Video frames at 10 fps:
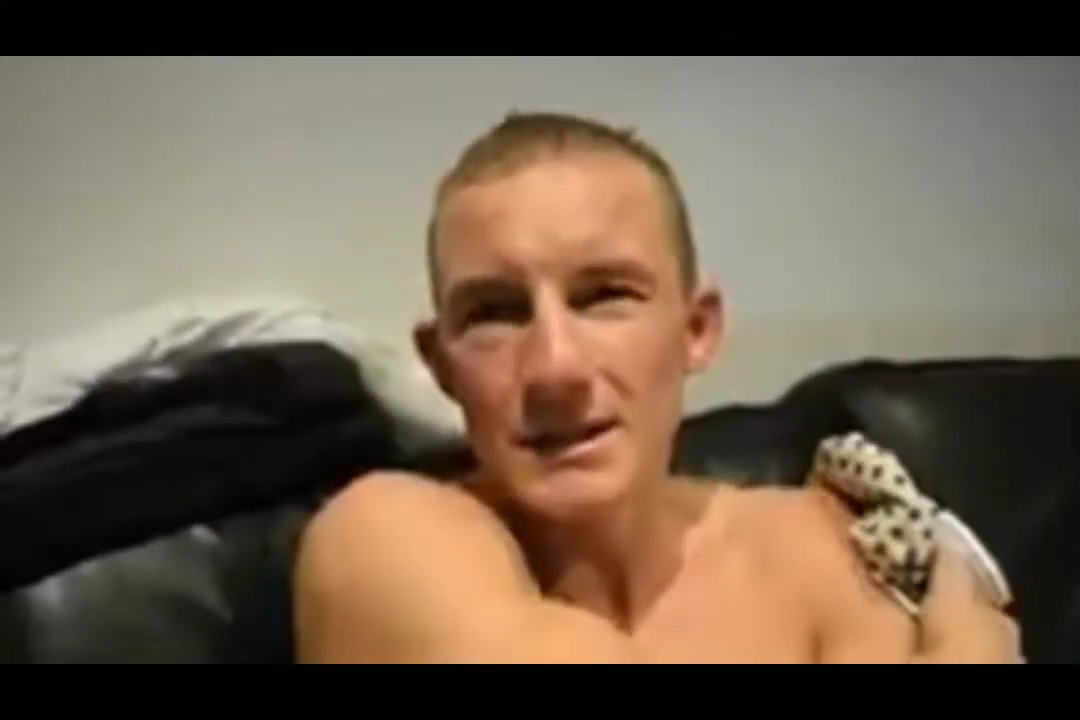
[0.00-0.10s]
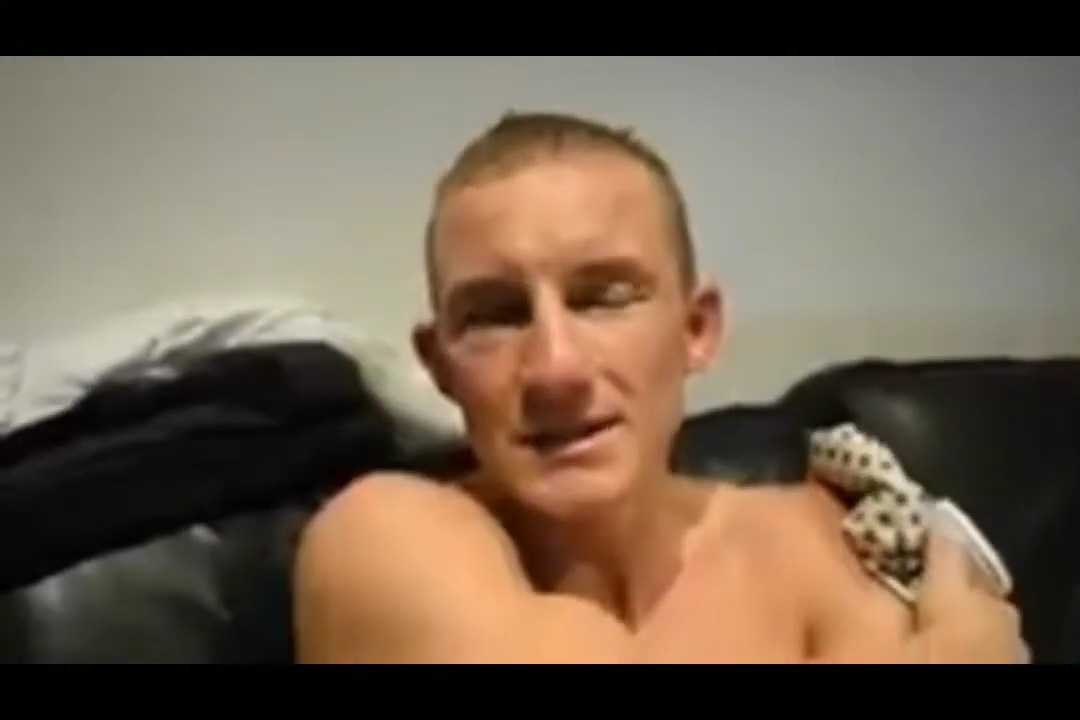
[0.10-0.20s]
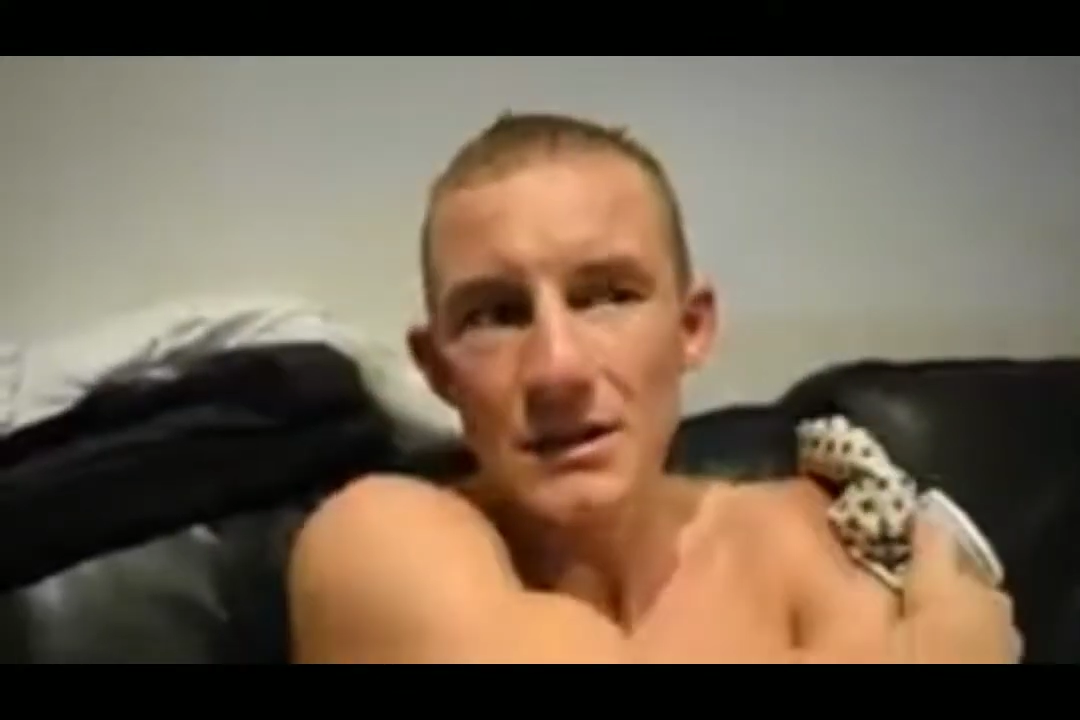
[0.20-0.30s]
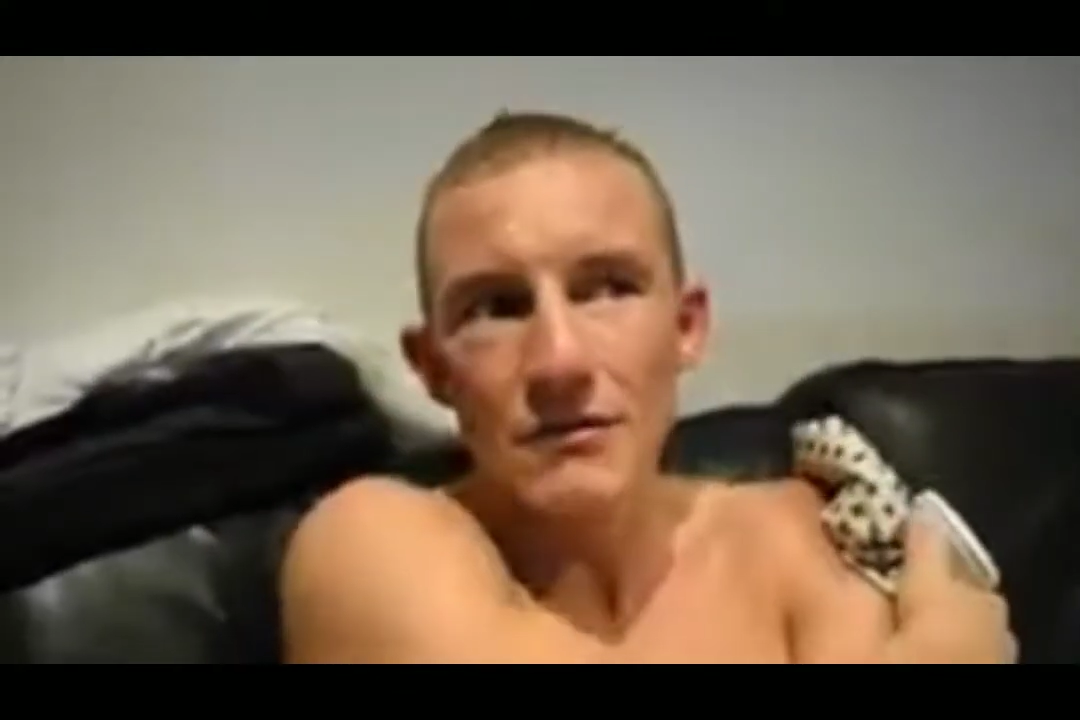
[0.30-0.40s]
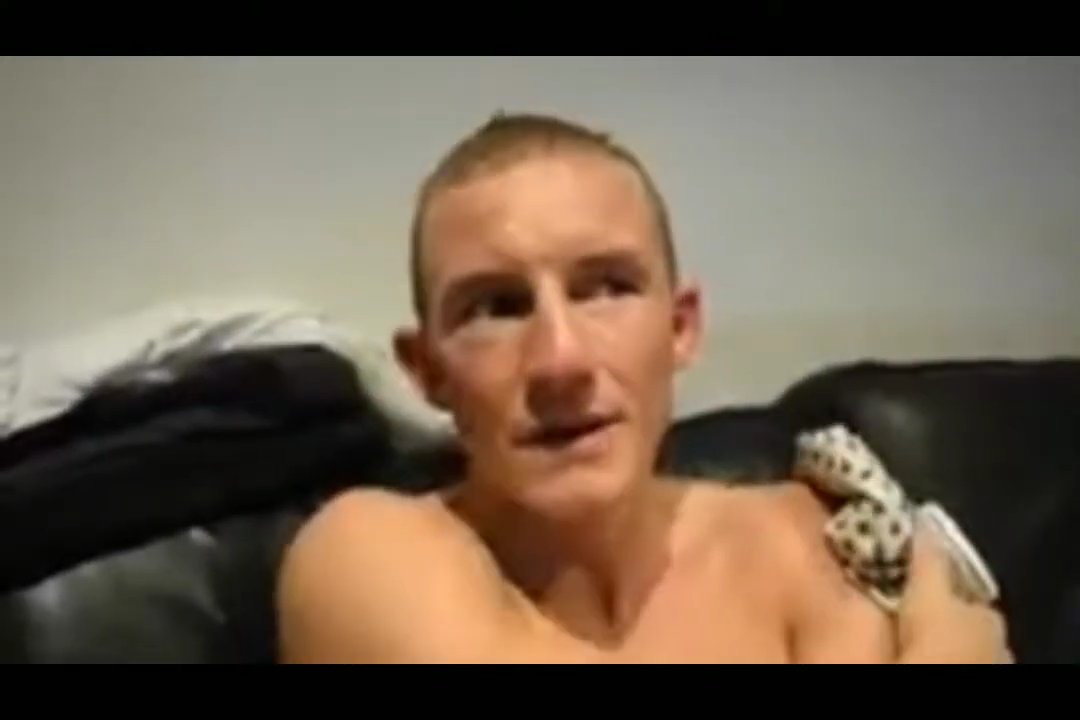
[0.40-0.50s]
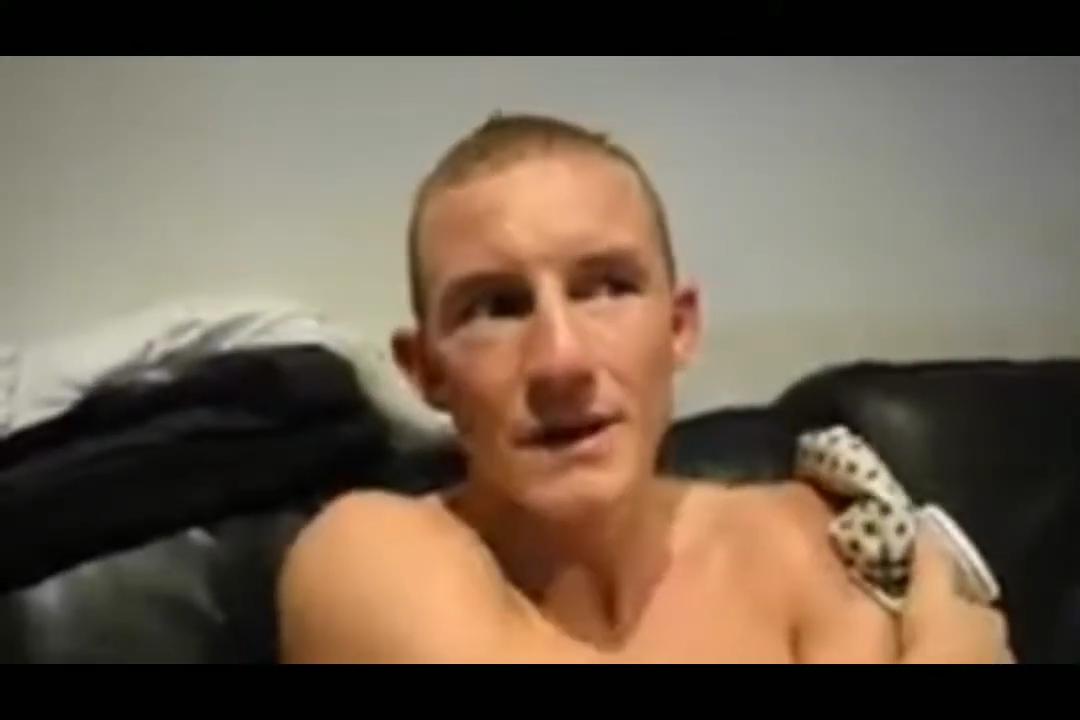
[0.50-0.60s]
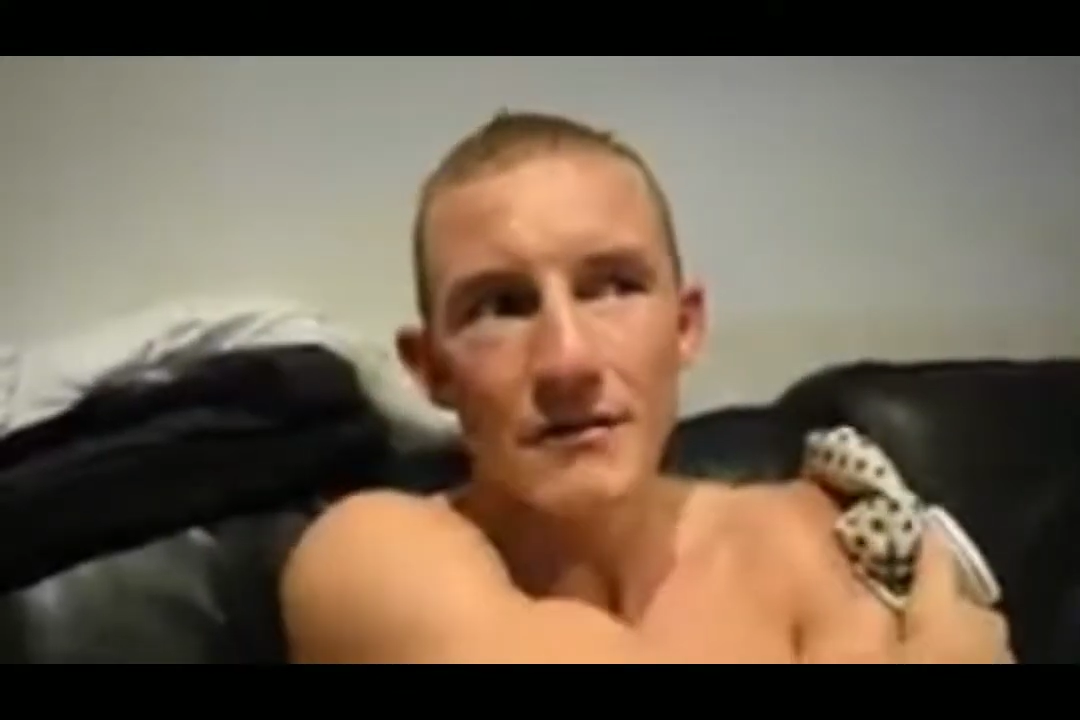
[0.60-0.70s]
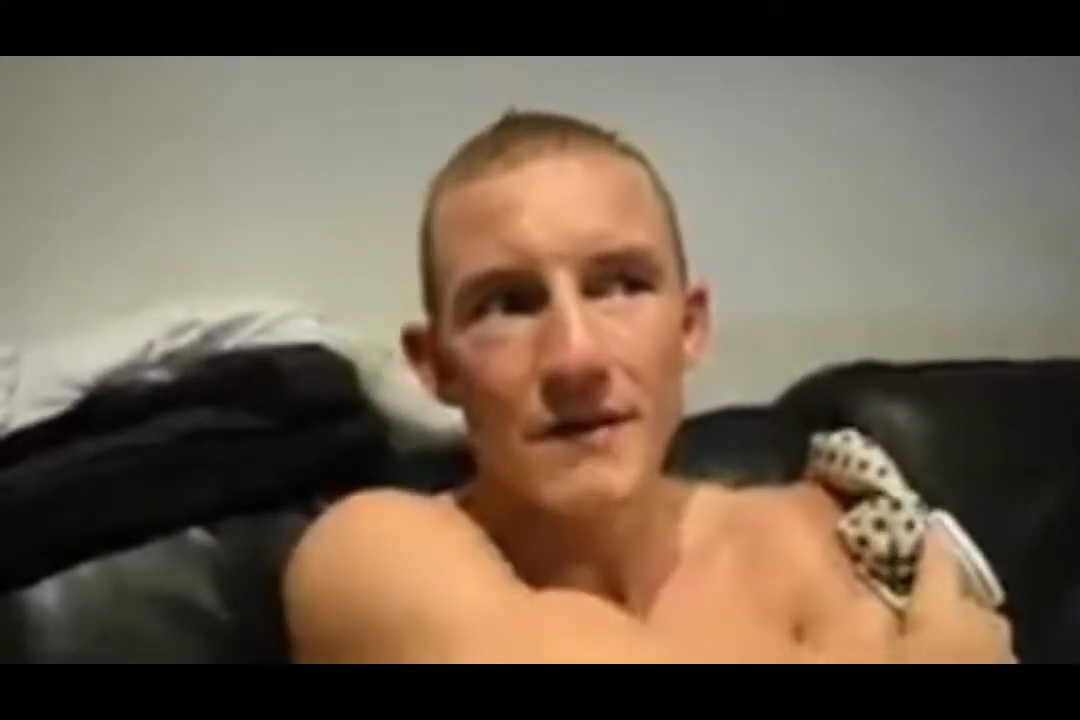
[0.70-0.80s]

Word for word: you still feel the